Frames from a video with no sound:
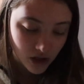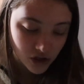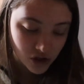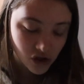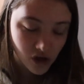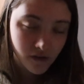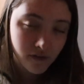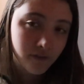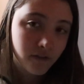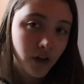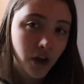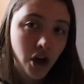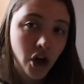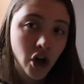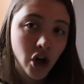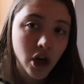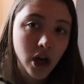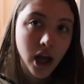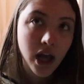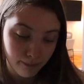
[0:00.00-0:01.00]
So I
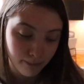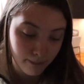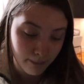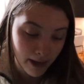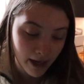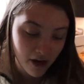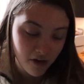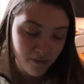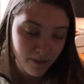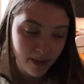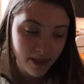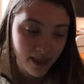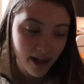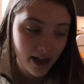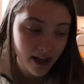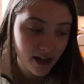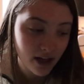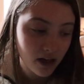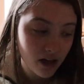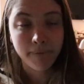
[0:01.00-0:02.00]
figured might have been
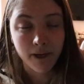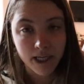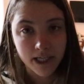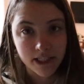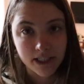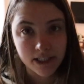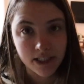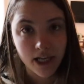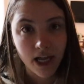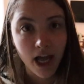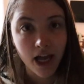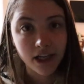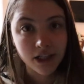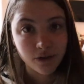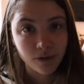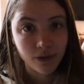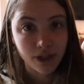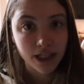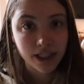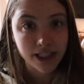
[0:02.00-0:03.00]
that, but I
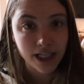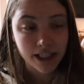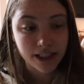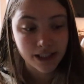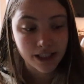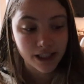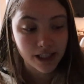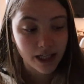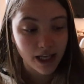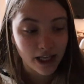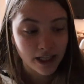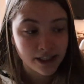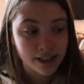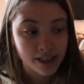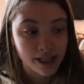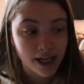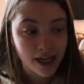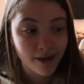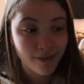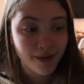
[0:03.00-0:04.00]
do want to test it again
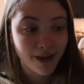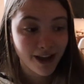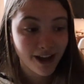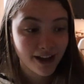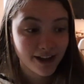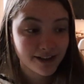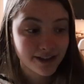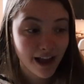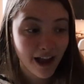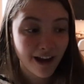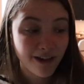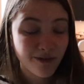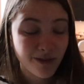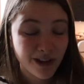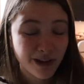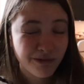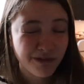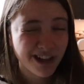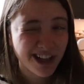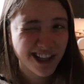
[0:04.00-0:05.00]
today because I
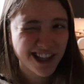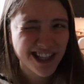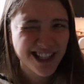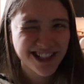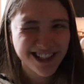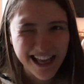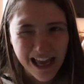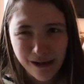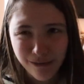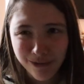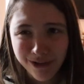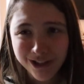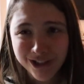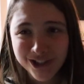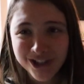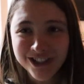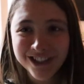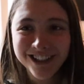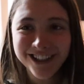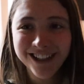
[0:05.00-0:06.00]
really want to get a
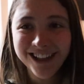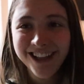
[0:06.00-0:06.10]
sandwich.